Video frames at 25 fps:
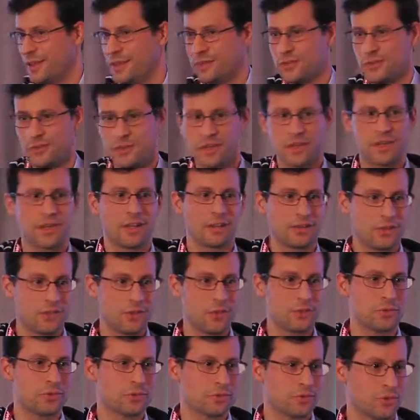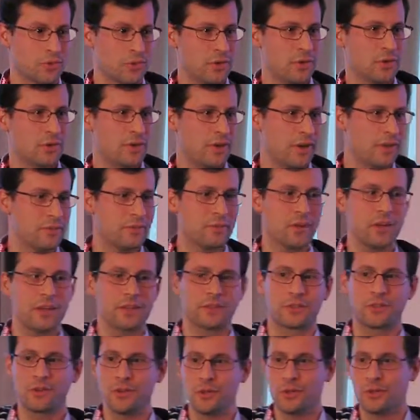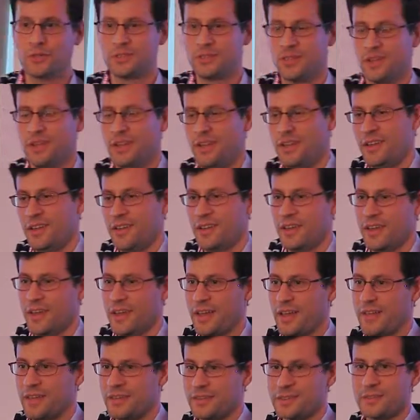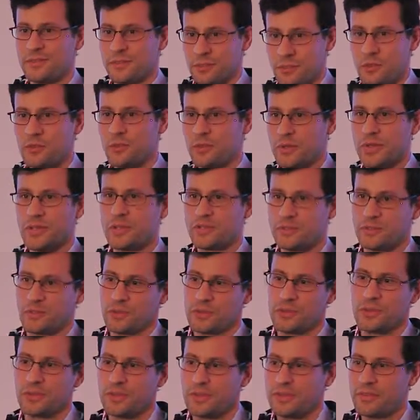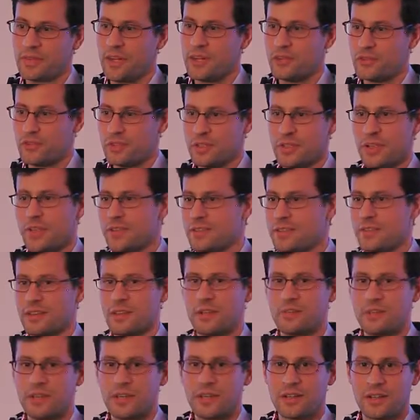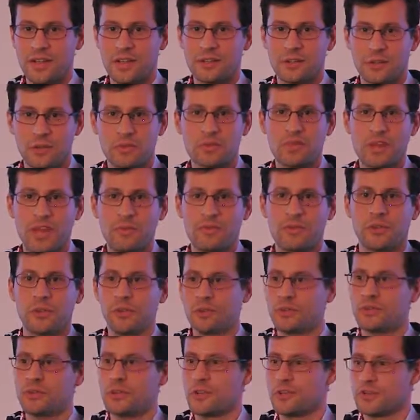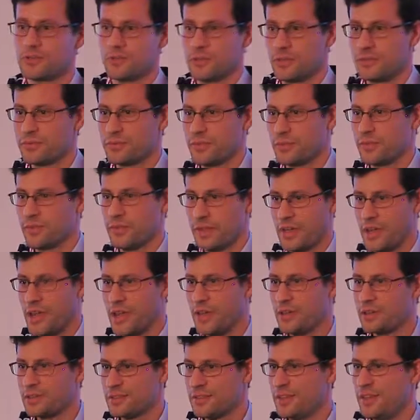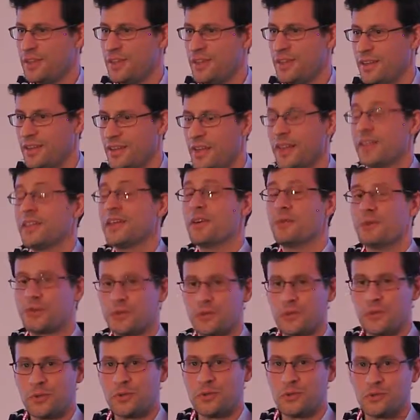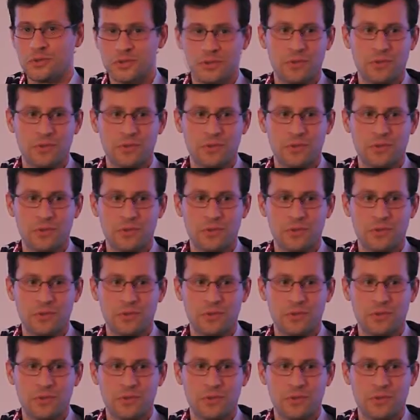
So they continue to work and write code, and so eventually, let's say a week later, you will have a new version of the thing out, and then what do you do?